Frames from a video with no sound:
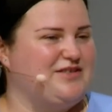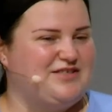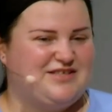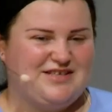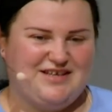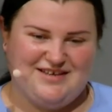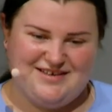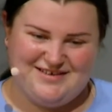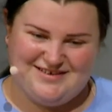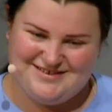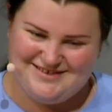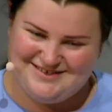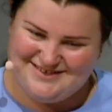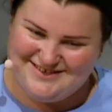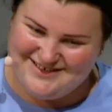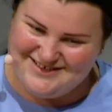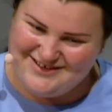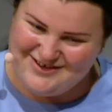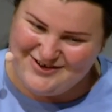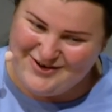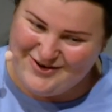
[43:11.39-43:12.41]
I said,
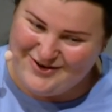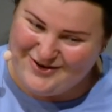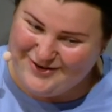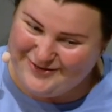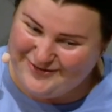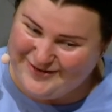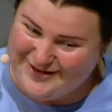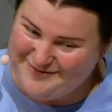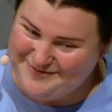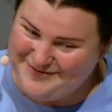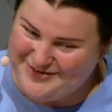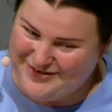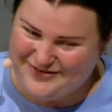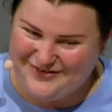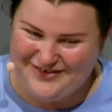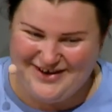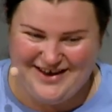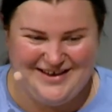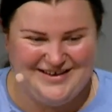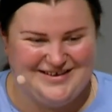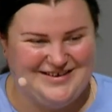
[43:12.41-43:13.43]
no, I'm
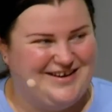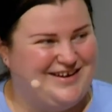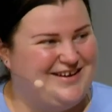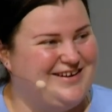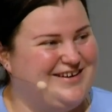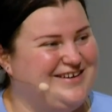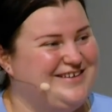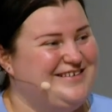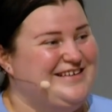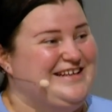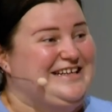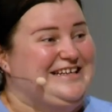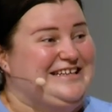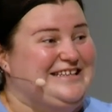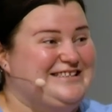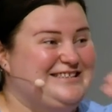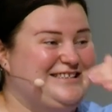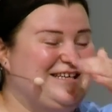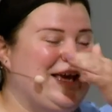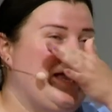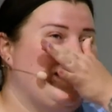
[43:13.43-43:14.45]
Ukrainian. Not
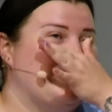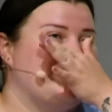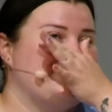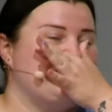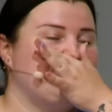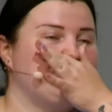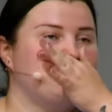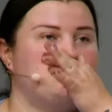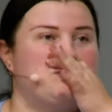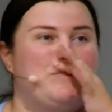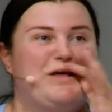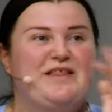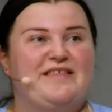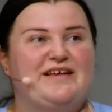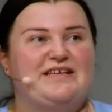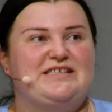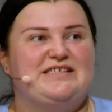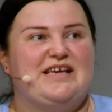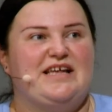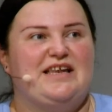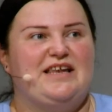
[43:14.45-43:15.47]
exactly. Yes. And
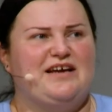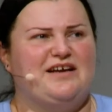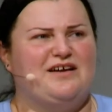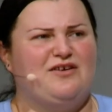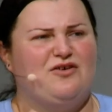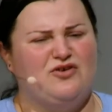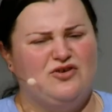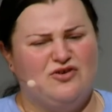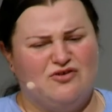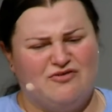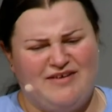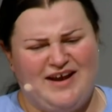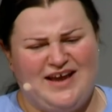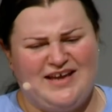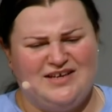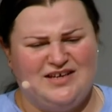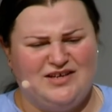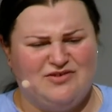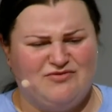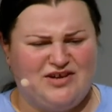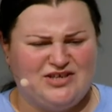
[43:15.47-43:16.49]
they say, like, oh,
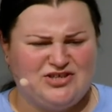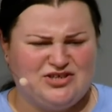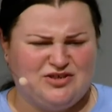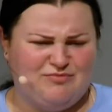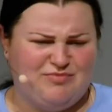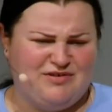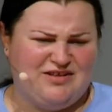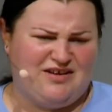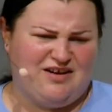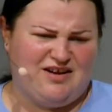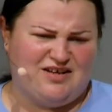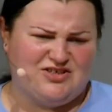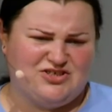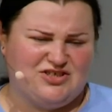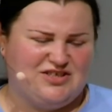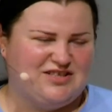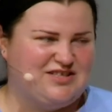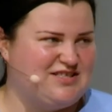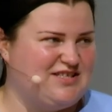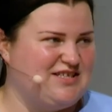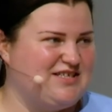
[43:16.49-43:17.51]
Ukrainian, Russian,
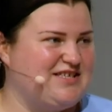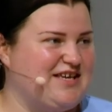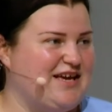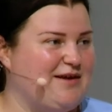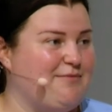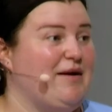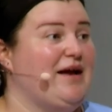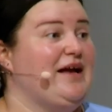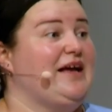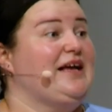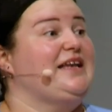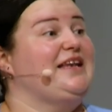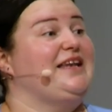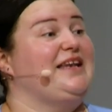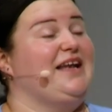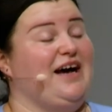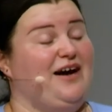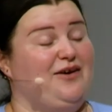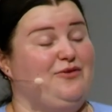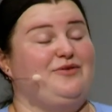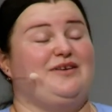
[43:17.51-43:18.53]
Belarusian is the same. Yeah.
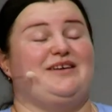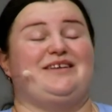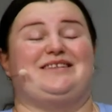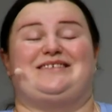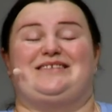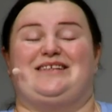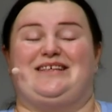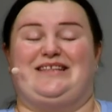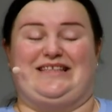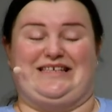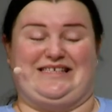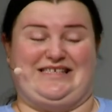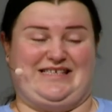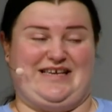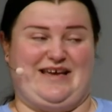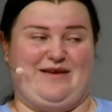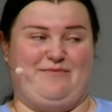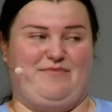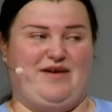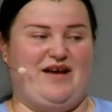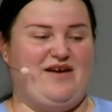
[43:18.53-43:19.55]
Now it's not the
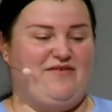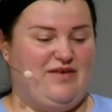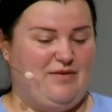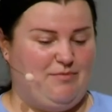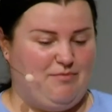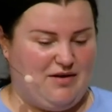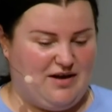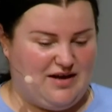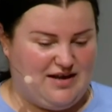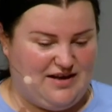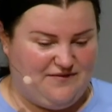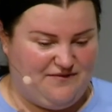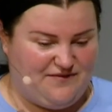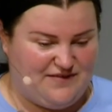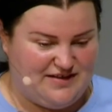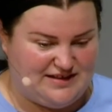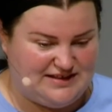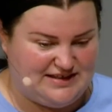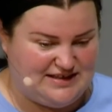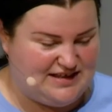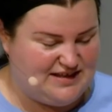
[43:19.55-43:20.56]
same. Everybody no.
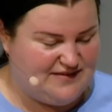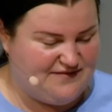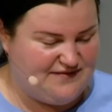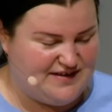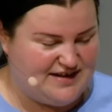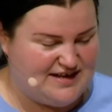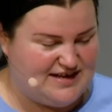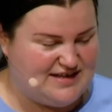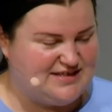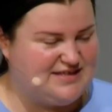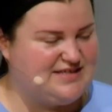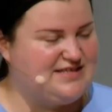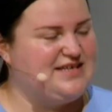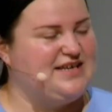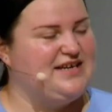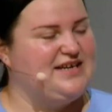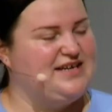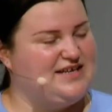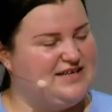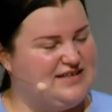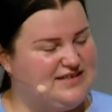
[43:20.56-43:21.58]
feel the difference,
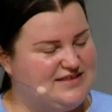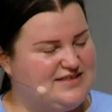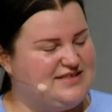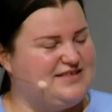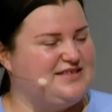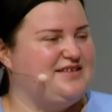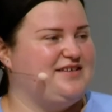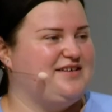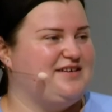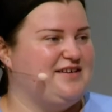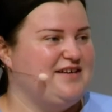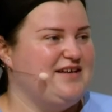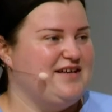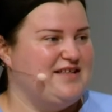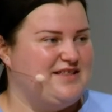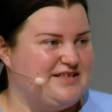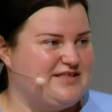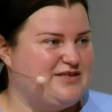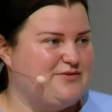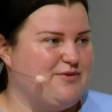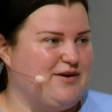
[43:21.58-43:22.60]
and uh,
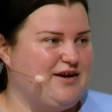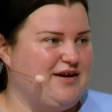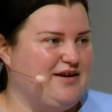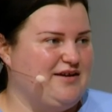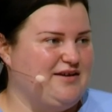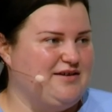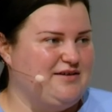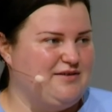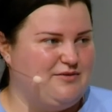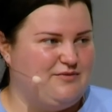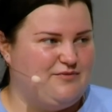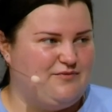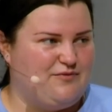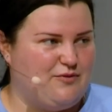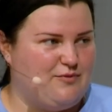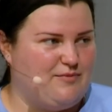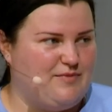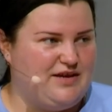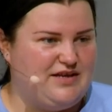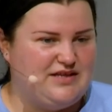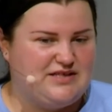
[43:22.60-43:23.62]
that's why uh,
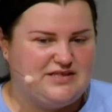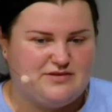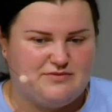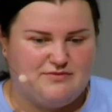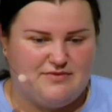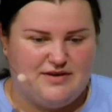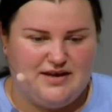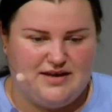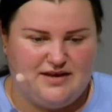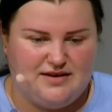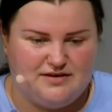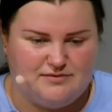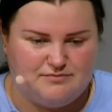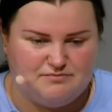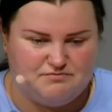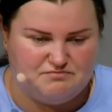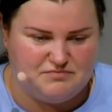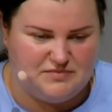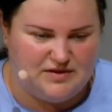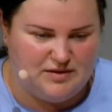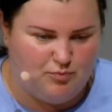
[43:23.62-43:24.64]
for me it's really
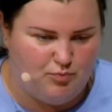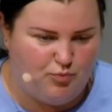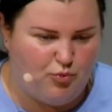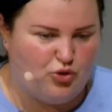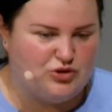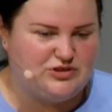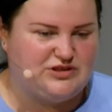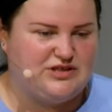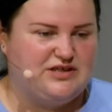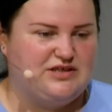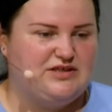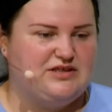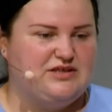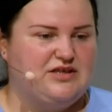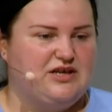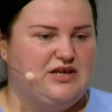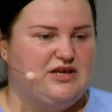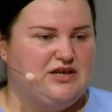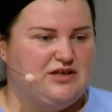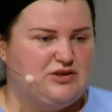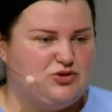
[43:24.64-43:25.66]

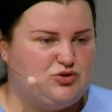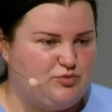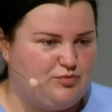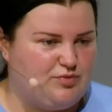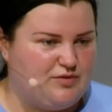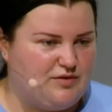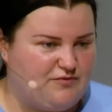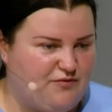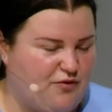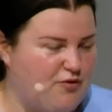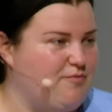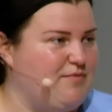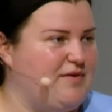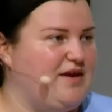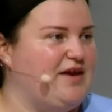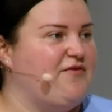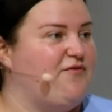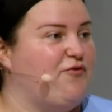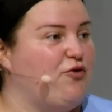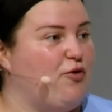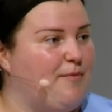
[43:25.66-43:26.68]
important to be, for
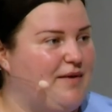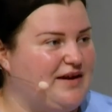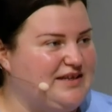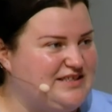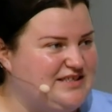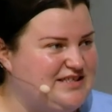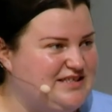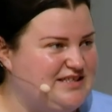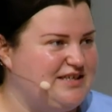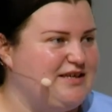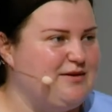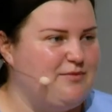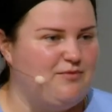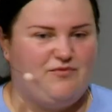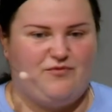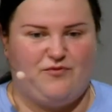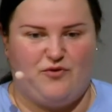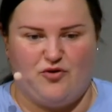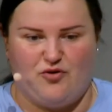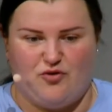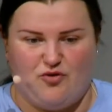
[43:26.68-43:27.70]
me, for my team,
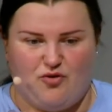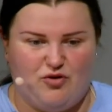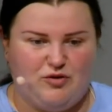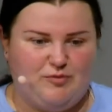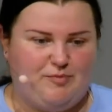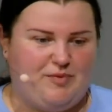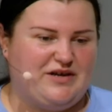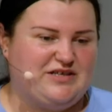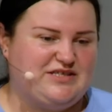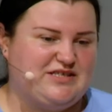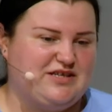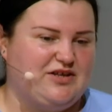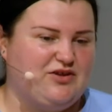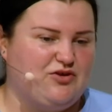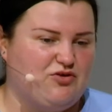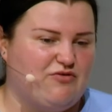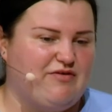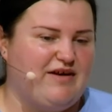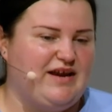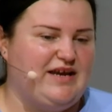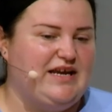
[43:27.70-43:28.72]
for all person in
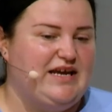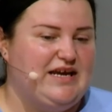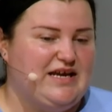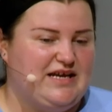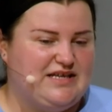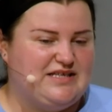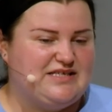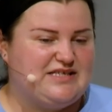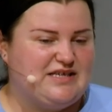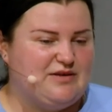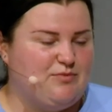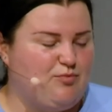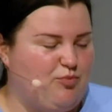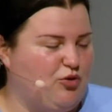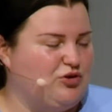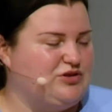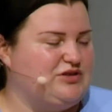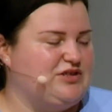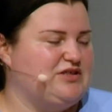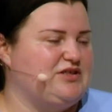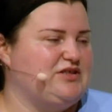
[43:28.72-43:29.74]
Ukraine, it's
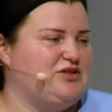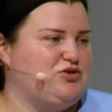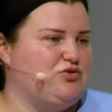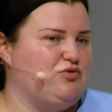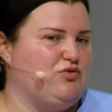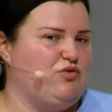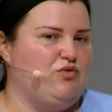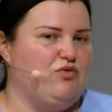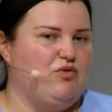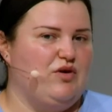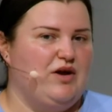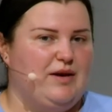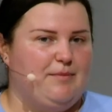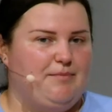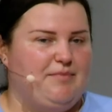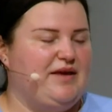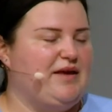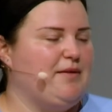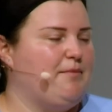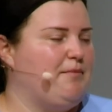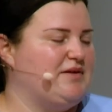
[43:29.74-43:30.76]
important to
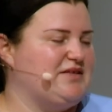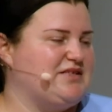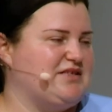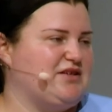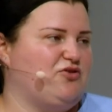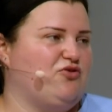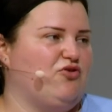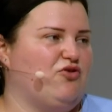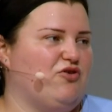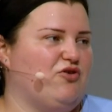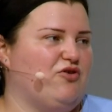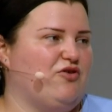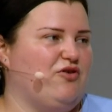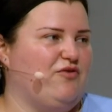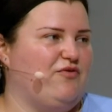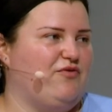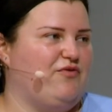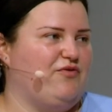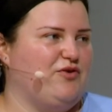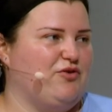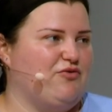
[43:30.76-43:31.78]
be ambassador
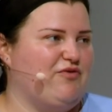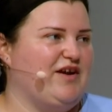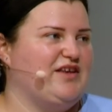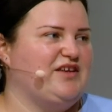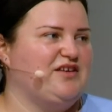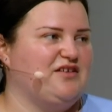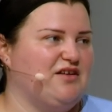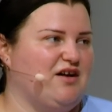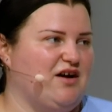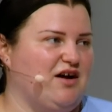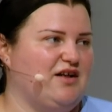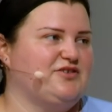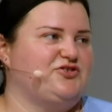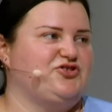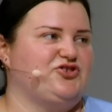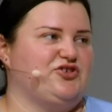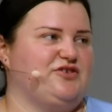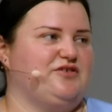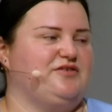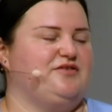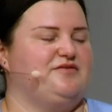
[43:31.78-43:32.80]
of Ukrainian
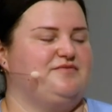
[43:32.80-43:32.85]
culture.